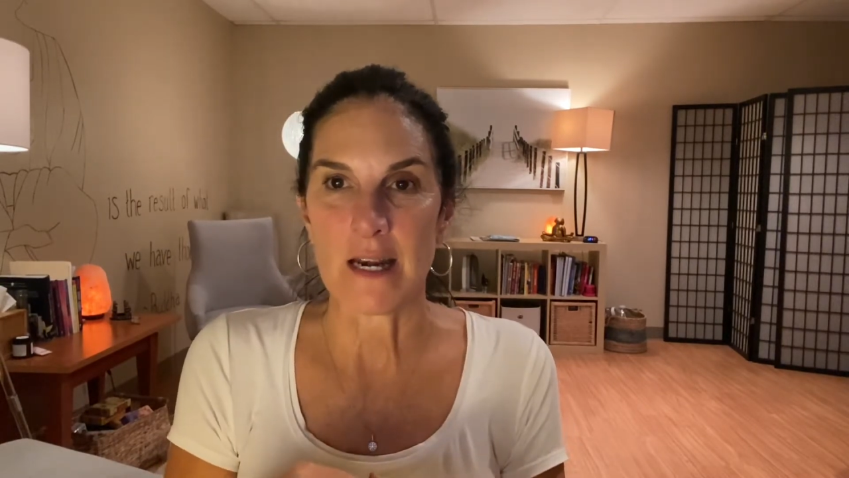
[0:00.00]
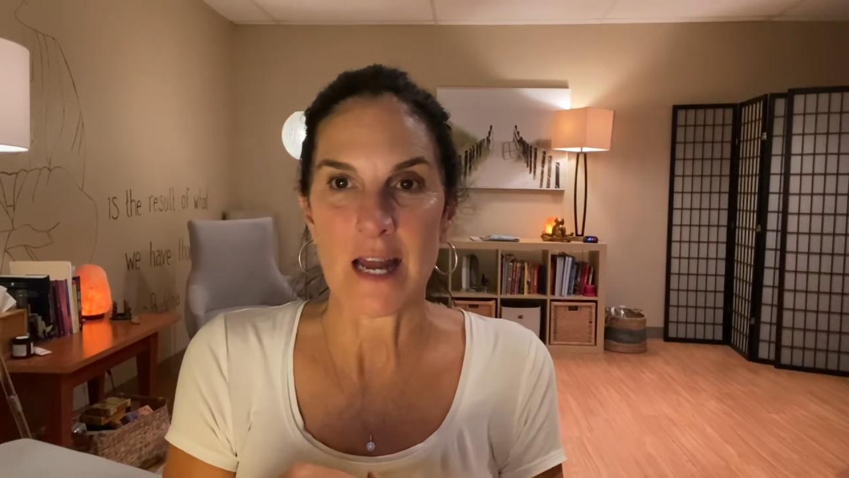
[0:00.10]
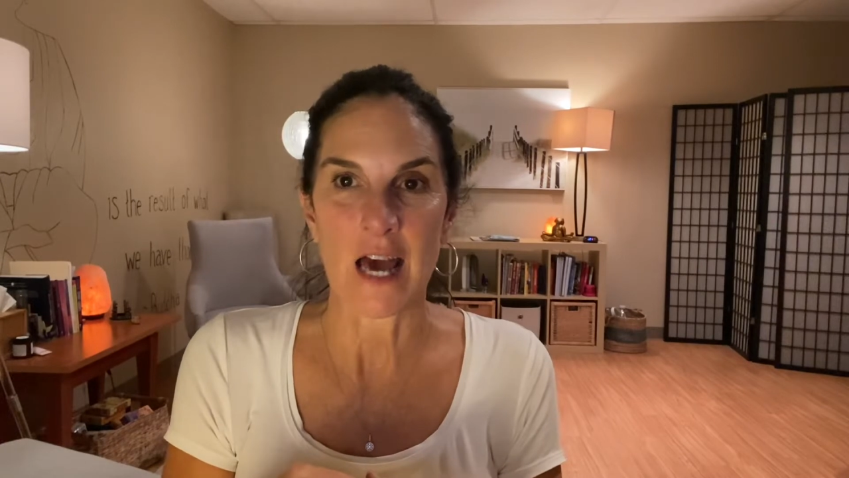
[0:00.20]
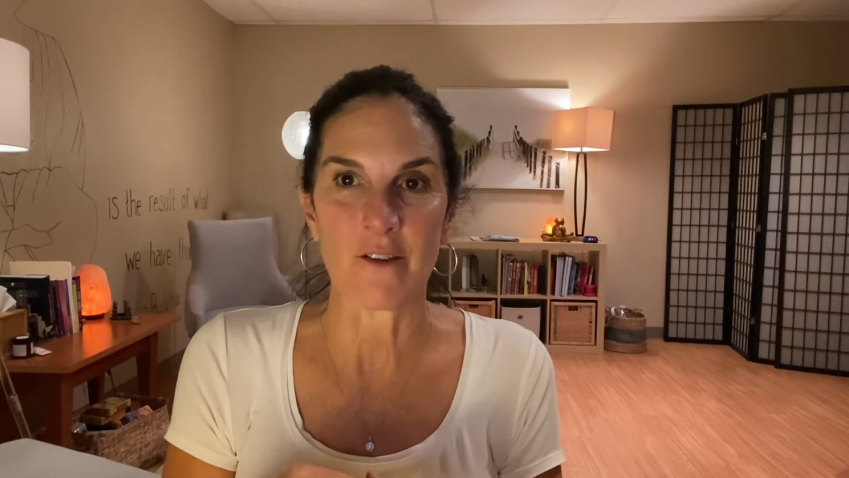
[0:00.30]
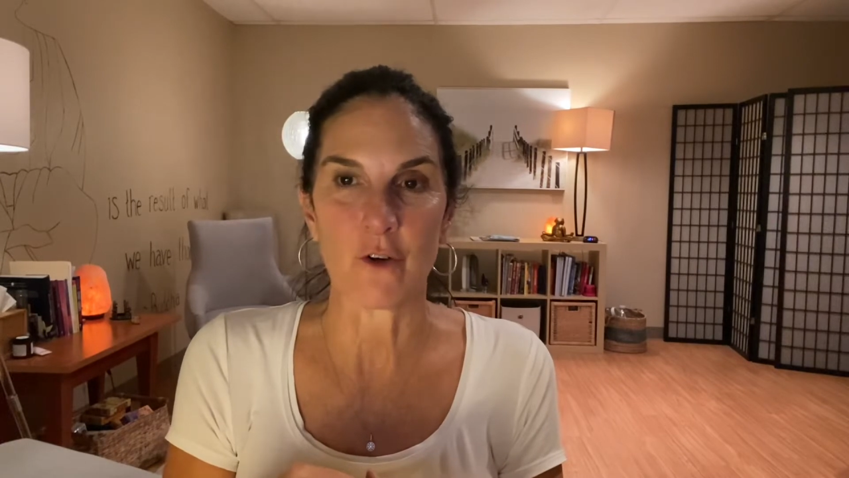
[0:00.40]
and
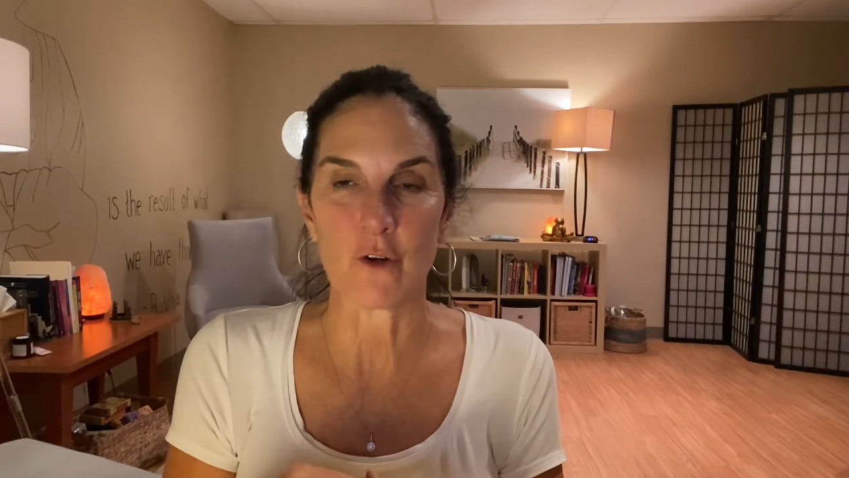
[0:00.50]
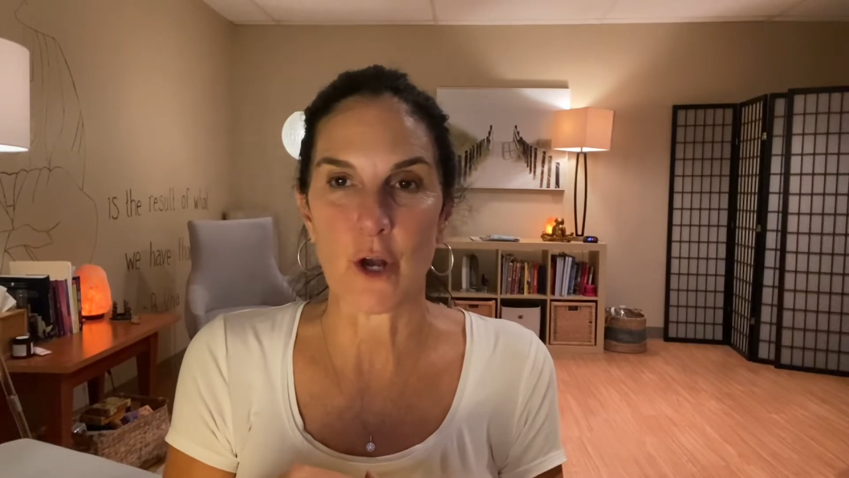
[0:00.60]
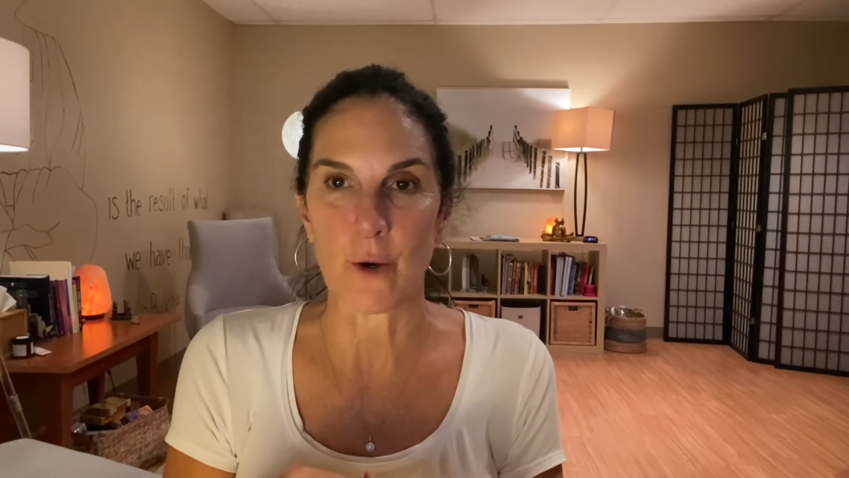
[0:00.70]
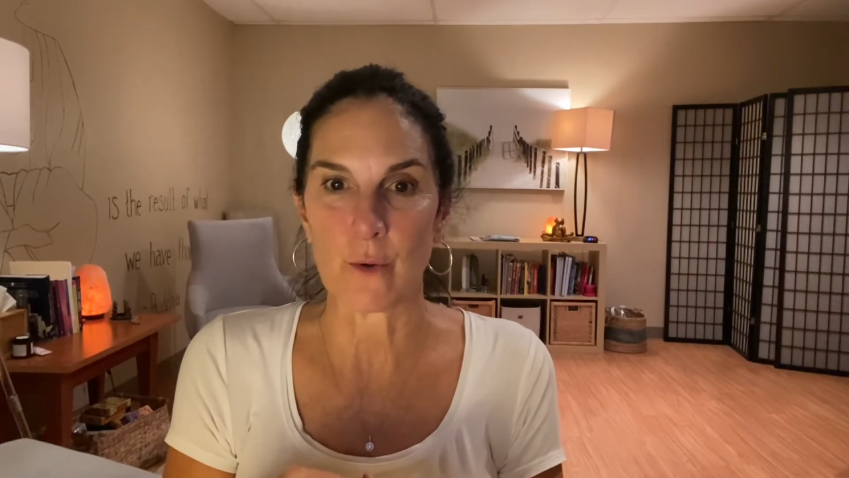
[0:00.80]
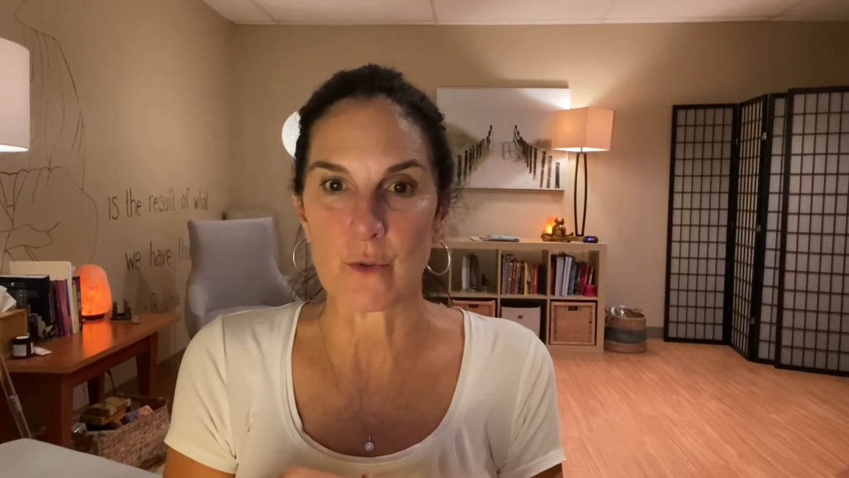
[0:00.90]
out of your
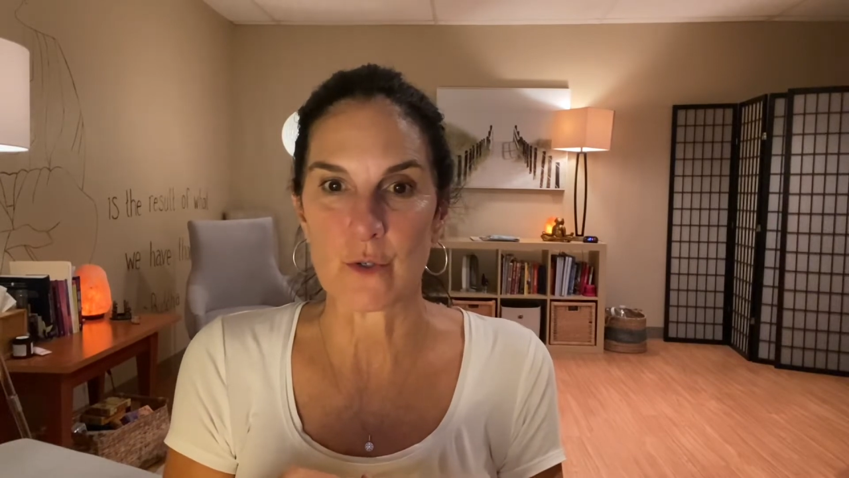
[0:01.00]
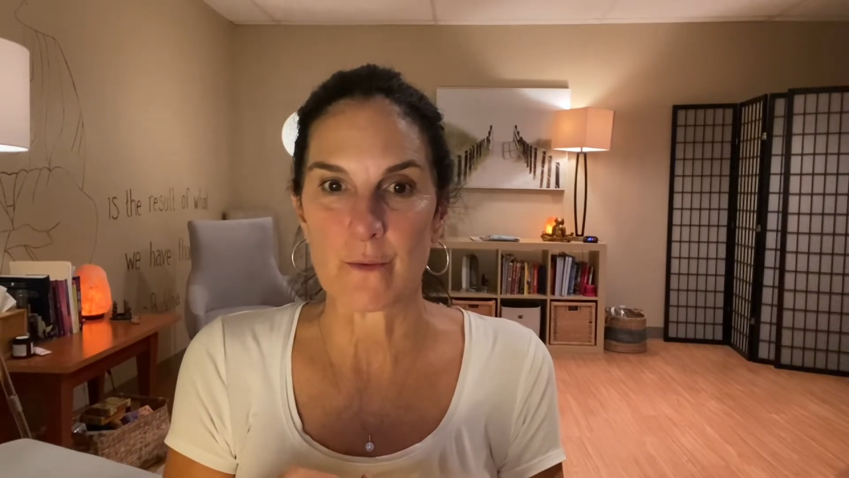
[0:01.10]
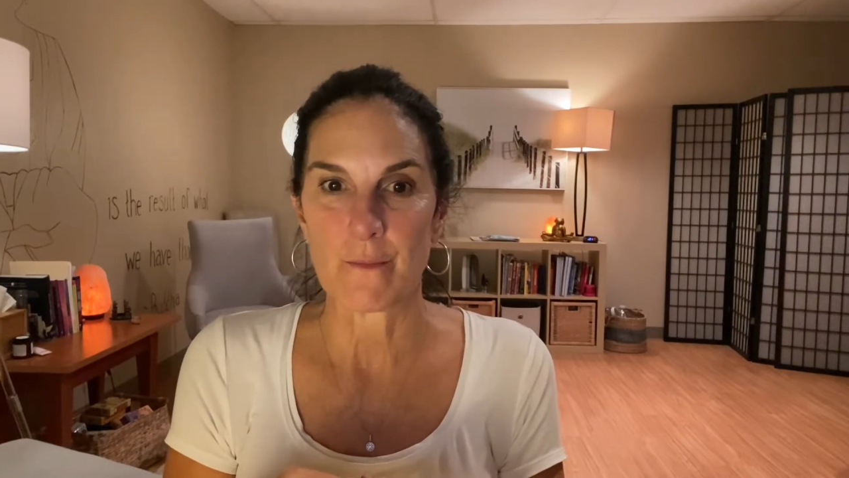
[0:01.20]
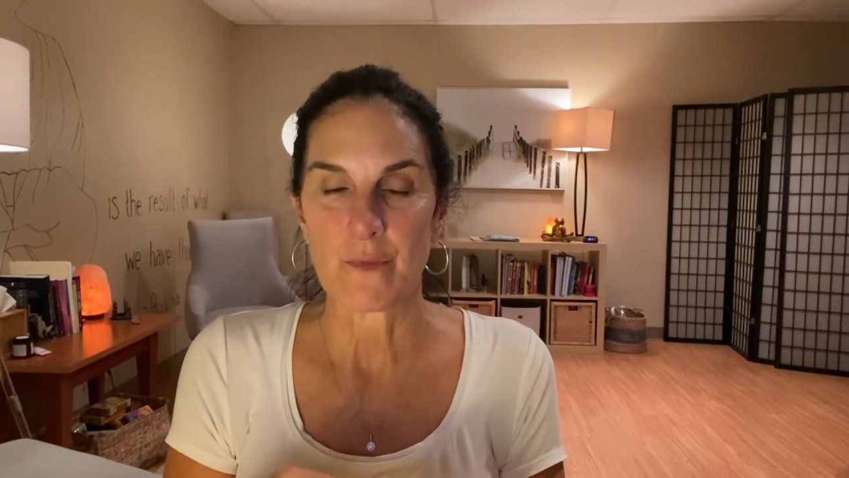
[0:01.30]
nose.